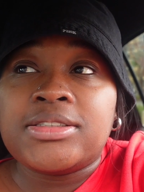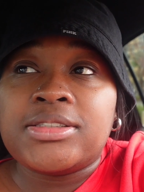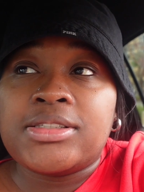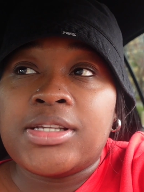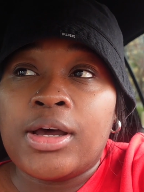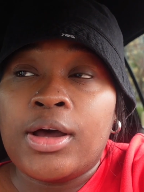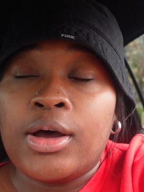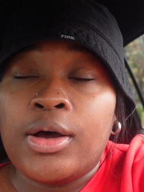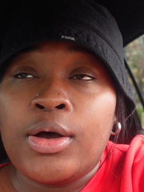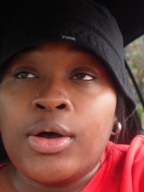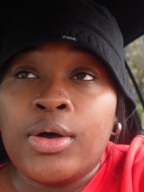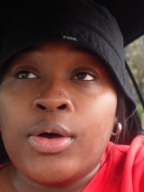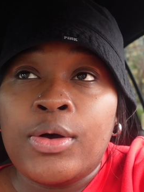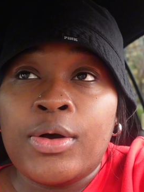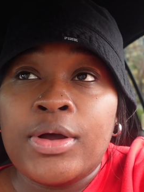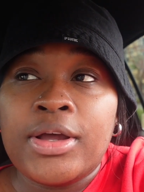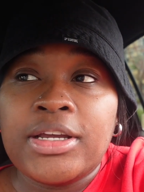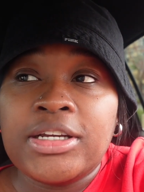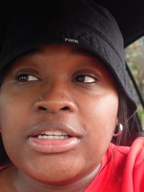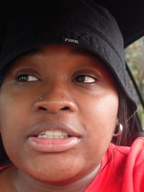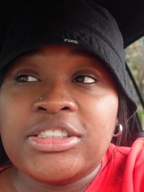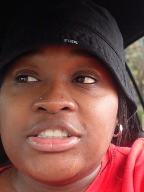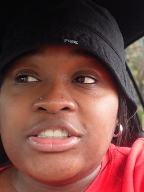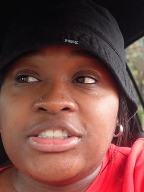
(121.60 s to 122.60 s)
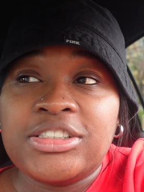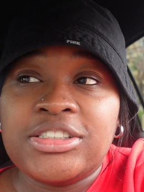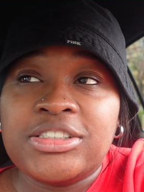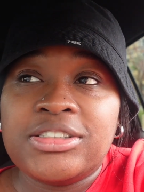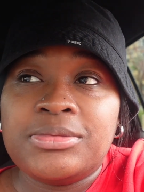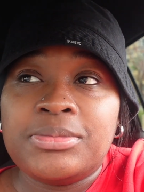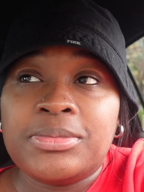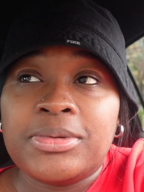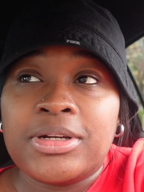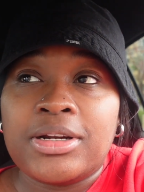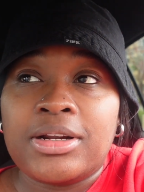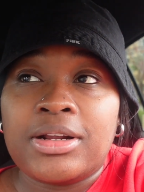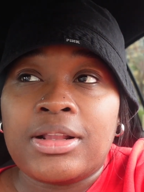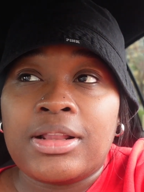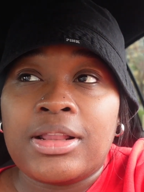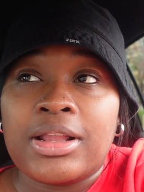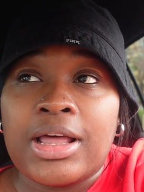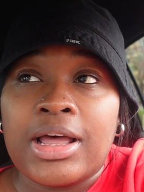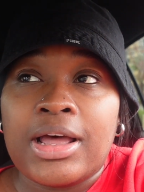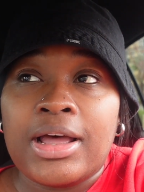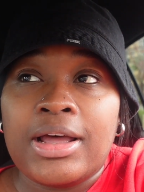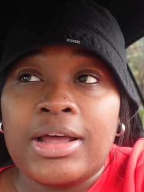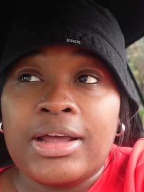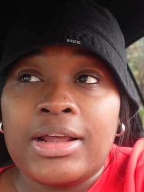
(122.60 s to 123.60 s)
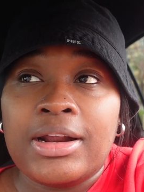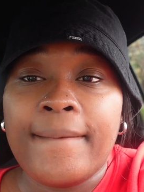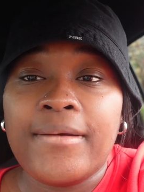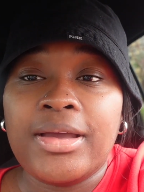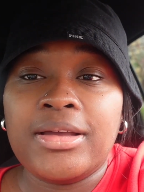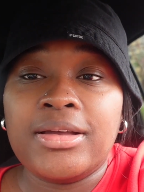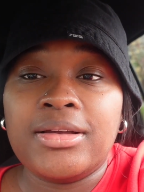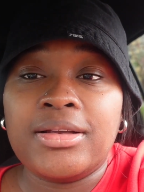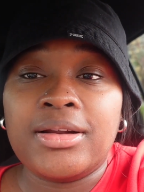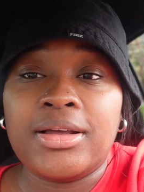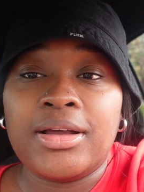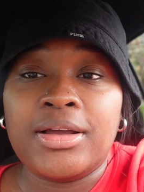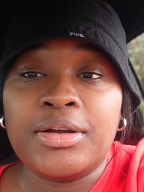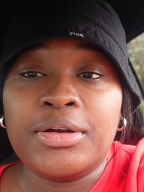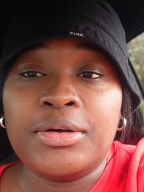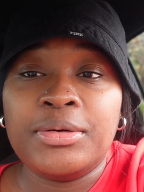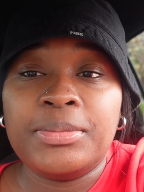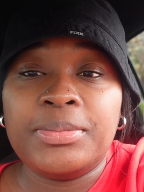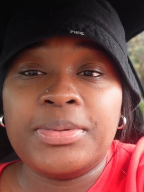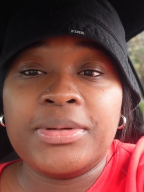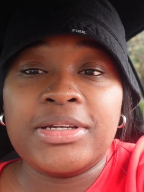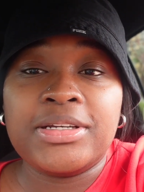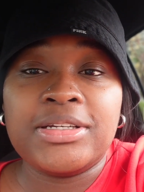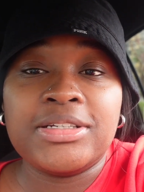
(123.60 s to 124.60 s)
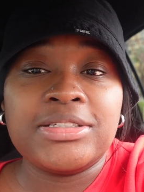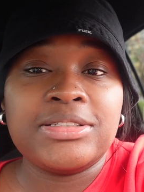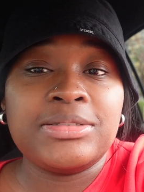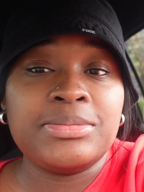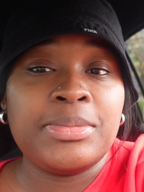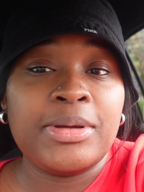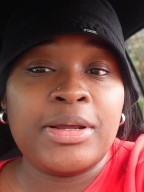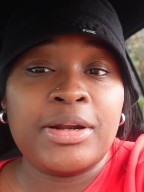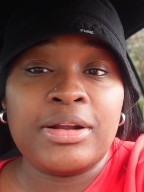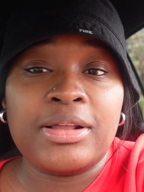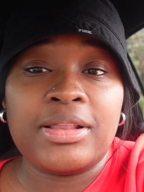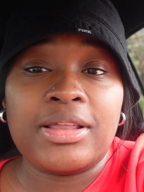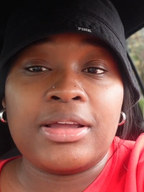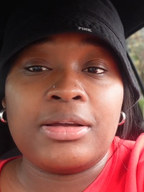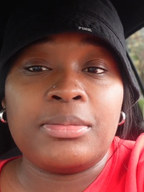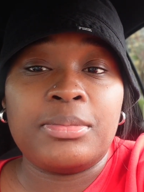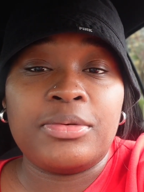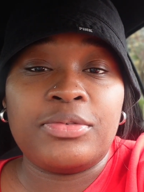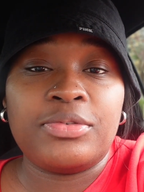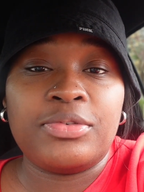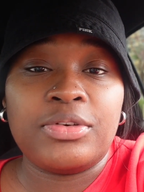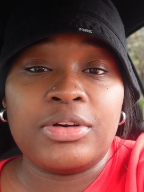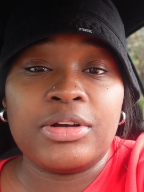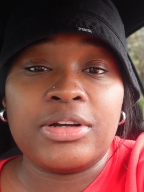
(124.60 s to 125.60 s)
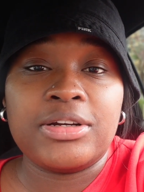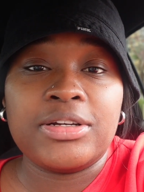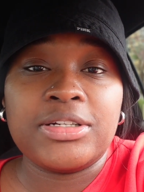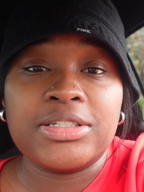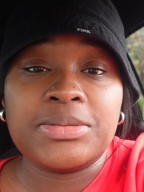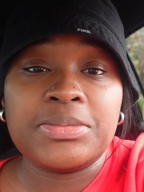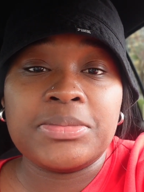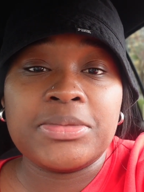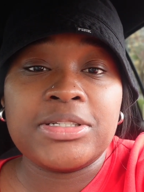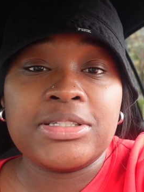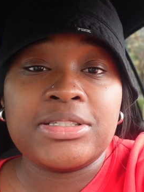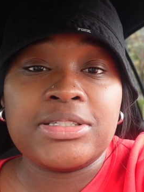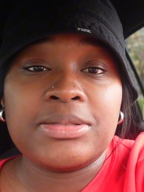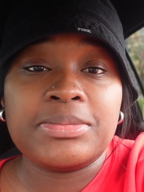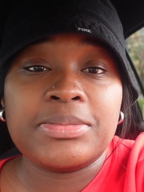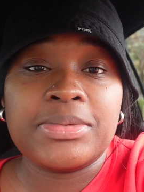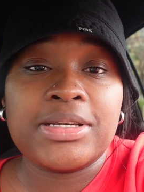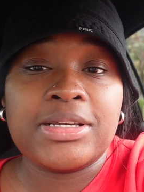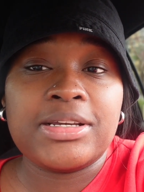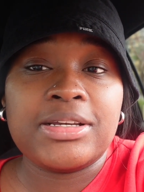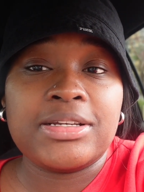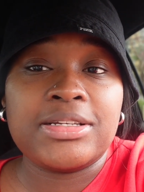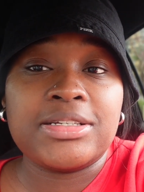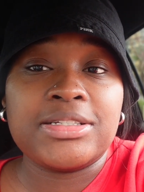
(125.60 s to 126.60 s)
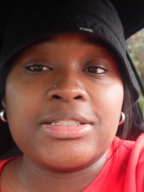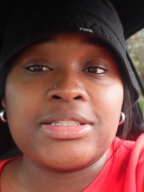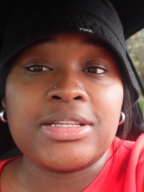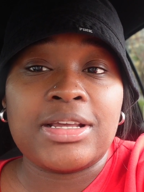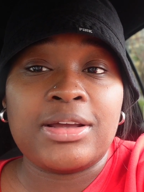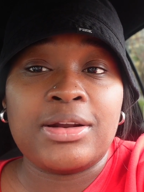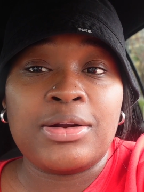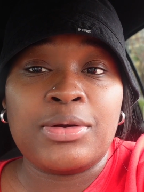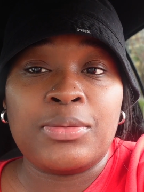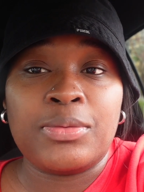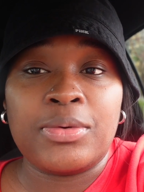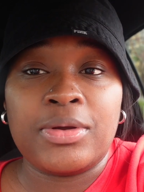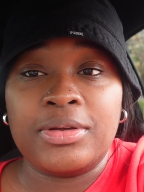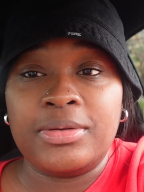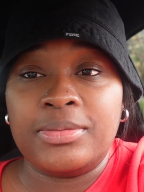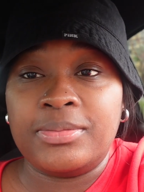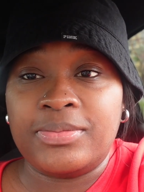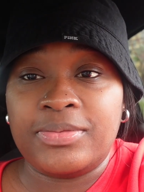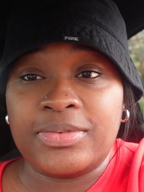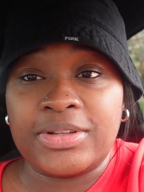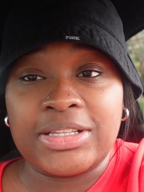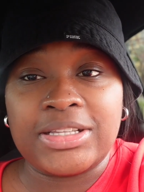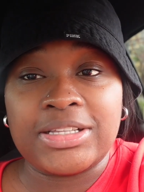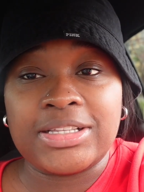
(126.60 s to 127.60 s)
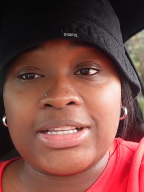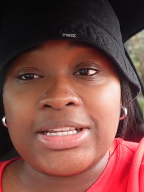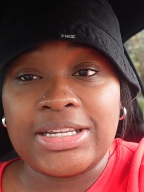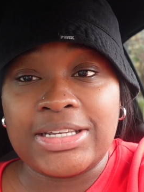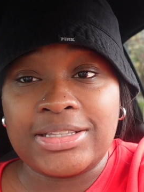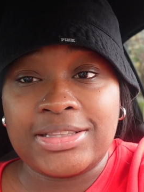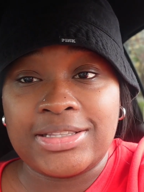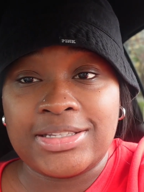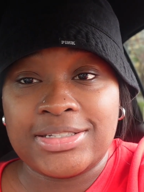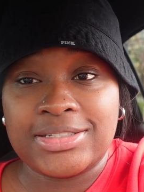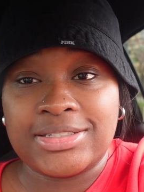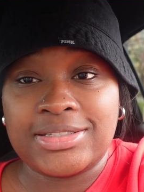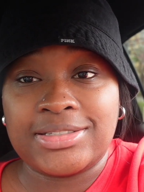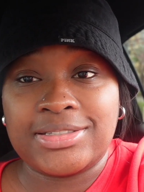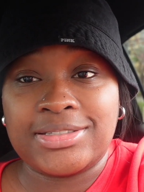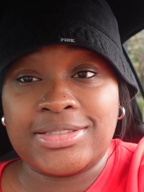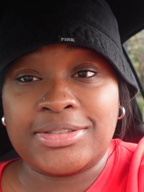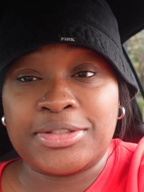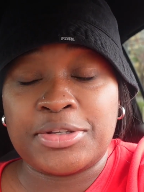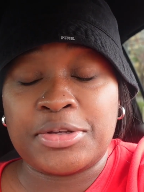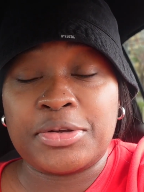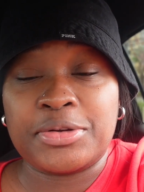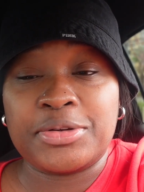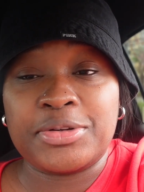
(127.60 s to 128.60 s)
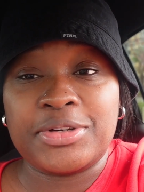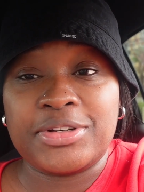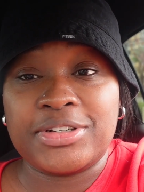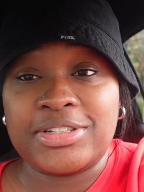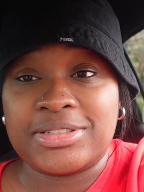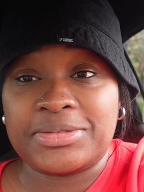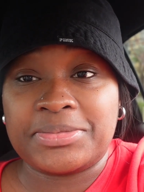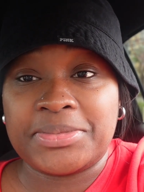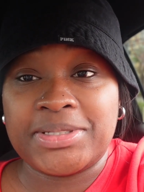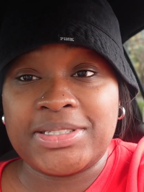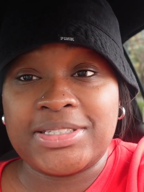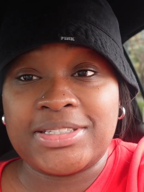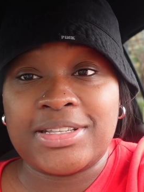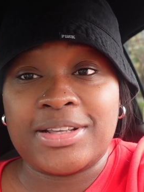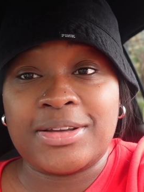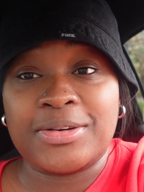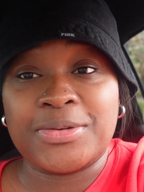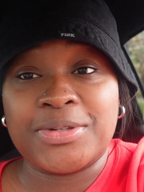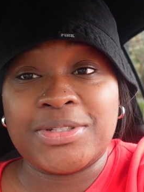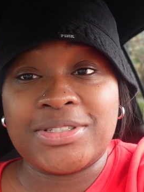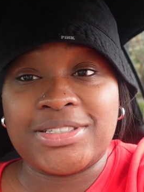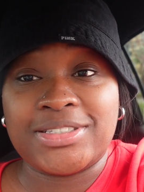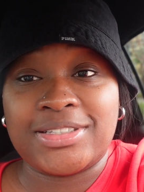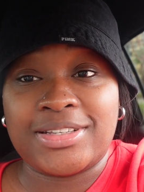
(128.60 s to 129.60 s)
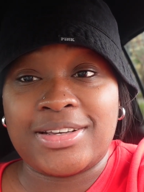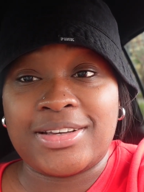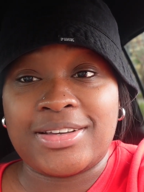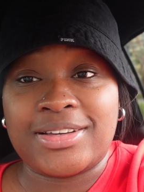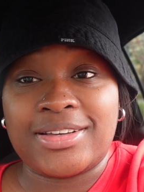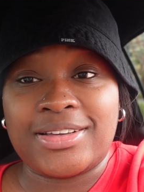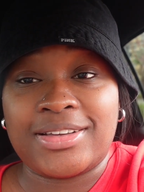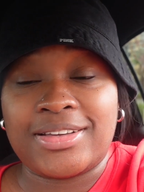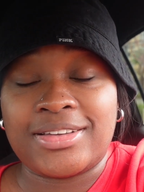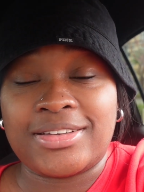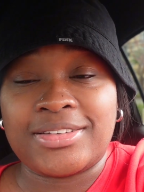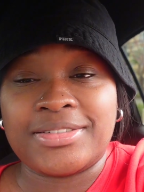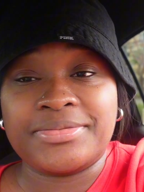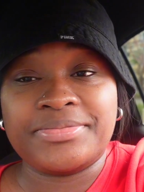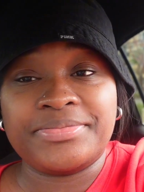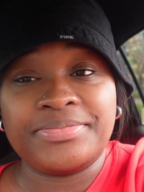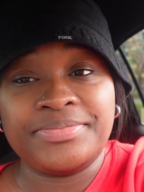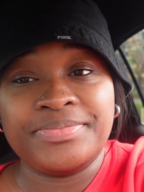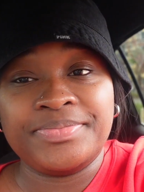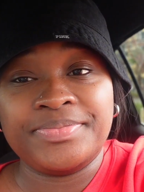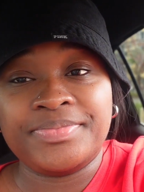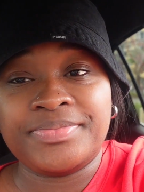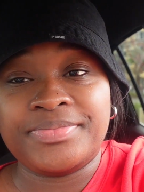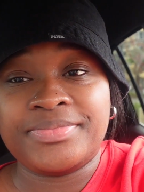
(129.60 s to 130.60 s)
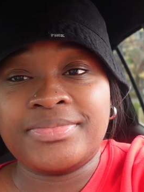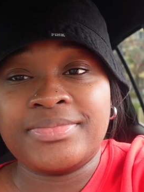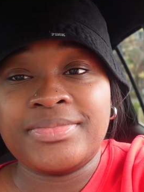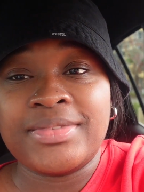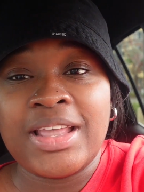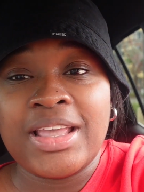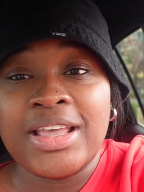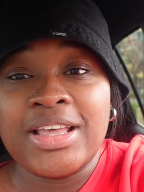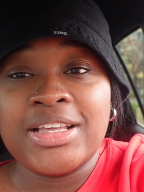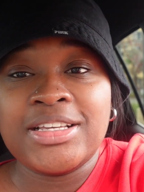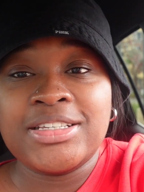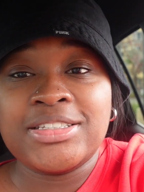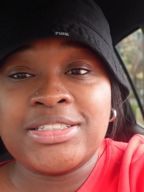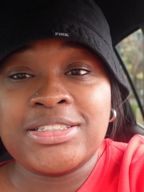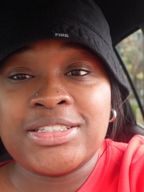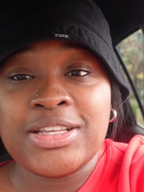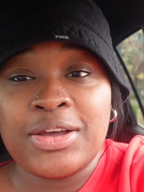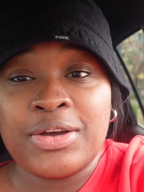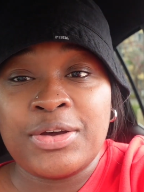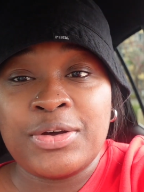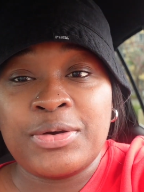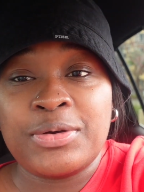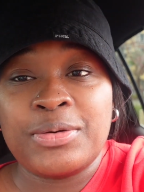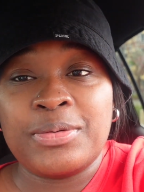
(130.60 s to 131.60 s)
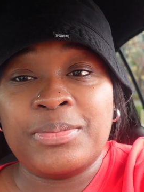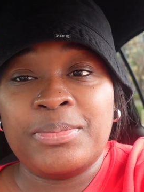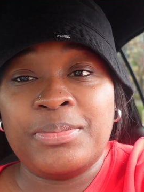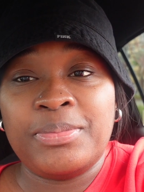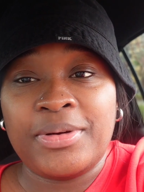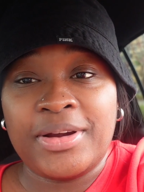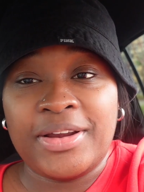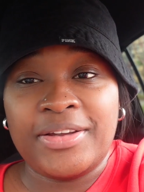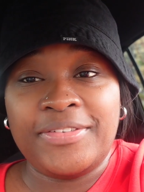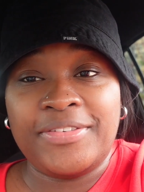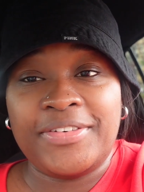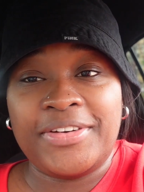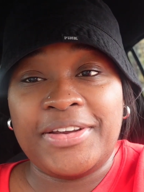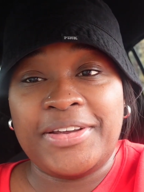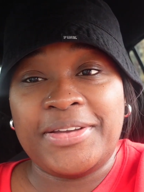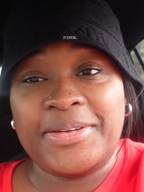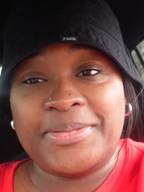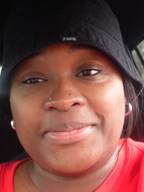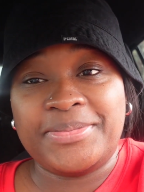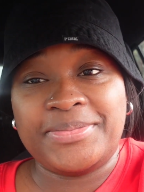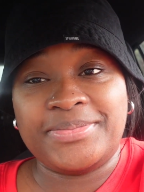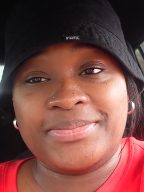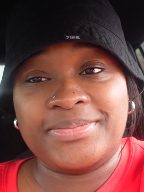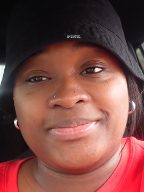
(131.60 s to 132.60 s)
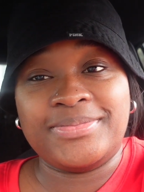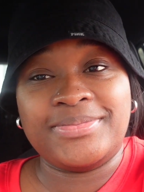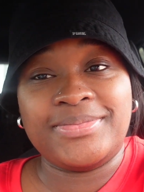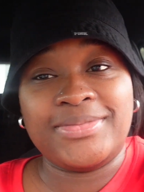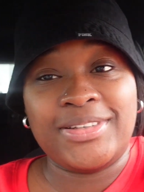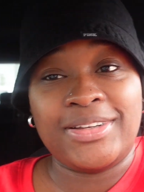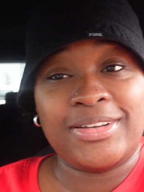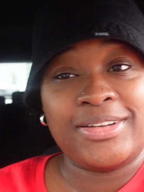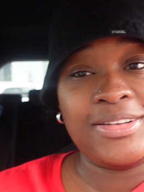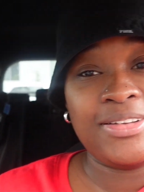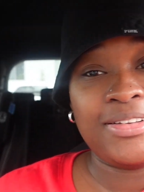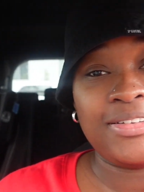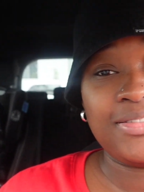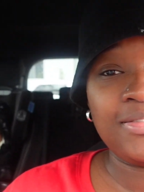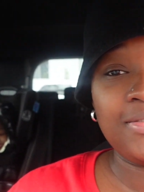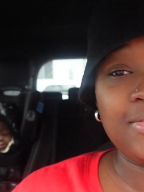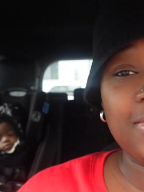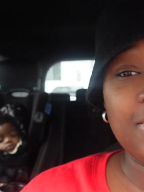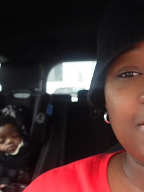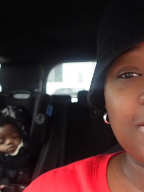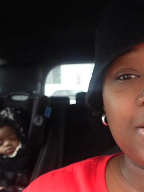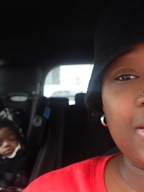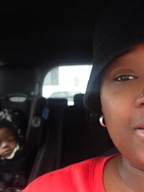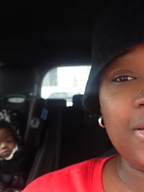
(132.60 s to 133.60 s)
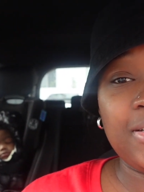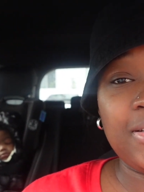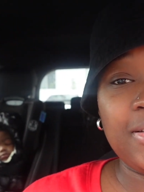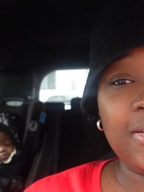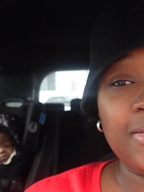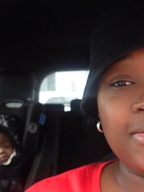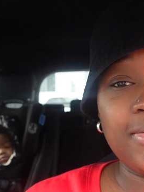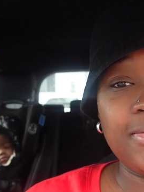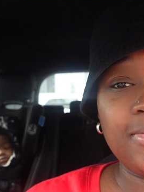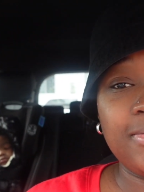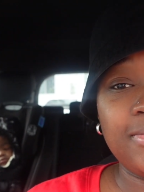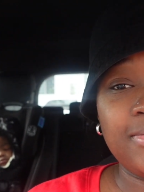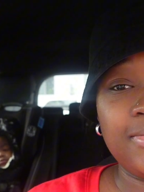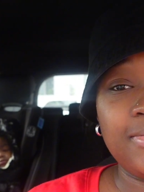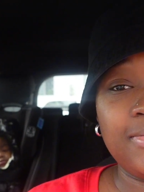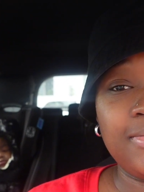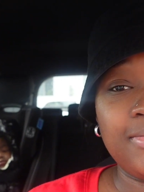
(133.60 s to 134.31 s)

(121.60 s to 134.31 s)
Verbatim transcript: so it's just been a lot and i hope he gets better like before christmas because i don't want him feeling like this on christmas that would suck so pray for him y'all look at him